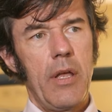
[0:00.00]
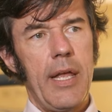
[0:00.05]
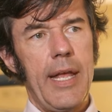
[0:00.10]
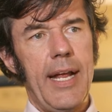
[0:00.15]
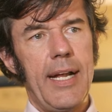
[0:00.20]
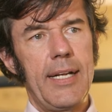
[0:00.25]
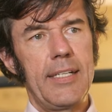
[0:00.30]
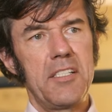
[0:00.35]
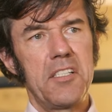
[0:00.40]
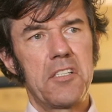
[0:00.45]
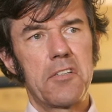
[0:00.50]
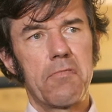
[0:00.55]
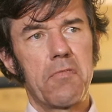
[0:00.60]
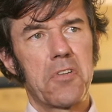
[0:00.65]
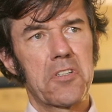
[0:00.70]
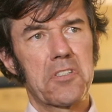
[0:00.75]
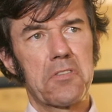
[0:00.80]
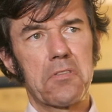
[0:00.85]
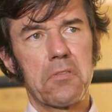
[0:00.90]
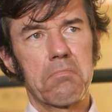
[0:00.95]
and
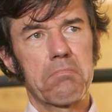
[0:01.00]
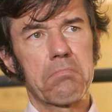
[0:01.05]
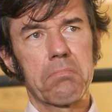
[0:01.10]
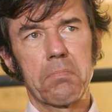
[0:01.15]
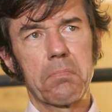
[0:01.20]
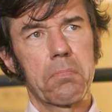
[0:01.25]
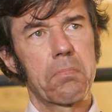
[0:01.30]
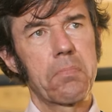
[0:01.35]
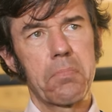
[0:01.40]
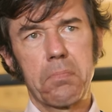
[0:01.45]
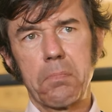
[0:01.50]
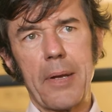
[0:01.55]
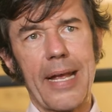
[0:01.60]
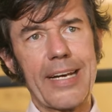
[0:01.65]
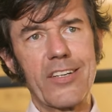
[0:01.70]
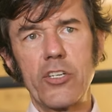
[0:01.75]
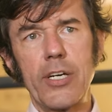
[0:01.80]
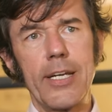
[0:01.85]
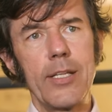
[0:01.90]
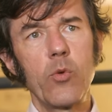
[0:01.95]
was
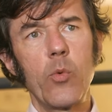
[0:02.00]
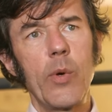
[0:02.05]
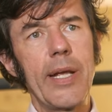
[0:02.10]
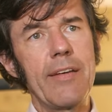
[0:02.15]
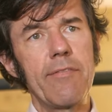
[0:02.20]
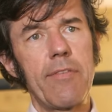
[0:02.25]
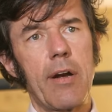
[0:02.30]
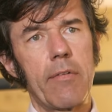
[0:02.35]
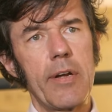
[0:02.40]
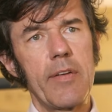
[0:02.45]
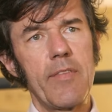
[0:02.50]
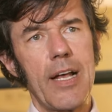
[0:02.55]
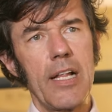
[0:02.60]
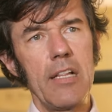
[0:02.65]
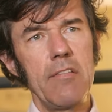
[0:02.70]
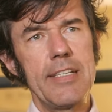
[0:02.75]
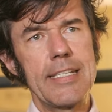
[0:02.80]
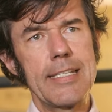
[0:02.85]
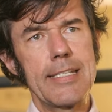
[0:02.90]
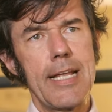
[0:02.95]
actually doing very
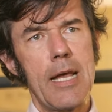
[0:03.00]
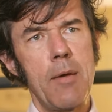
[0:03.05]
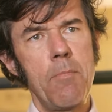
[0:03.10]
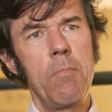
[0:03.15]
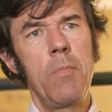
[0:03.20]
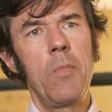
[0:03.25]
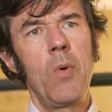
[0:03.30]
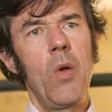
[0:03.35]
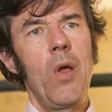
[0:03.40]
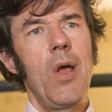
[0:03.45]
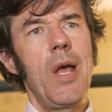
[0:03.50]
well with them.